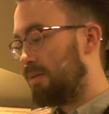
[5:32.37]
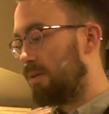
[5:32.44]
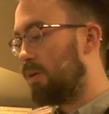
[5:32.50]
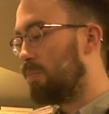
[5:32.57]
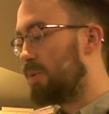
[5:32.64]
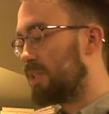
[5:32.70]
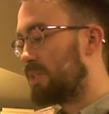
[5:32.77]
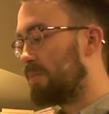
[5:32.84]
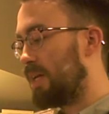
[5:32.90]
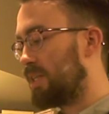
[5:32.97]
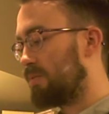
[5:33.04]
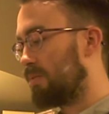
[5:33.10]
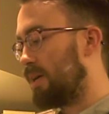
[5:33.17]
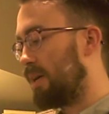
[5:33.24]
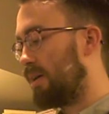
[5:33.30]
Open
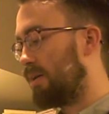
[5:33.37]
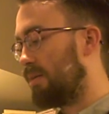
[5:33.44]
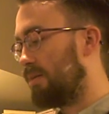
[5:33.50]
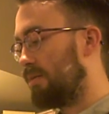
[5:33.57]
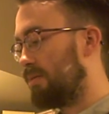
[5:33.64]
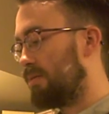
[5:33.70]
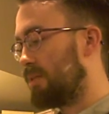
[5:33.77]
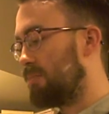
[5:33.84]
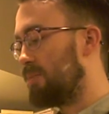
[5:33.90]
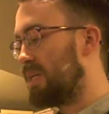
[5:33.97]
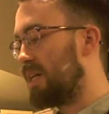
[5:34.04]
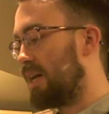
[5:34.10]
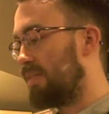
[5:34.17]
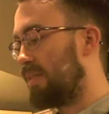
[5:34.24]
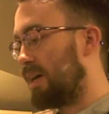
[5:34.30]
space rare to
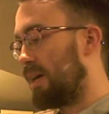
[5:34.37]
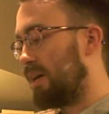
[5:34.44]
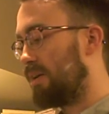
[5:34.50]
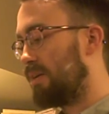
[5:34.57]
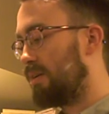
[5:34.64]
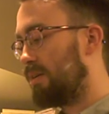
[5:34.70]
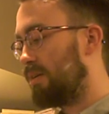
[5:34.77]
be at that.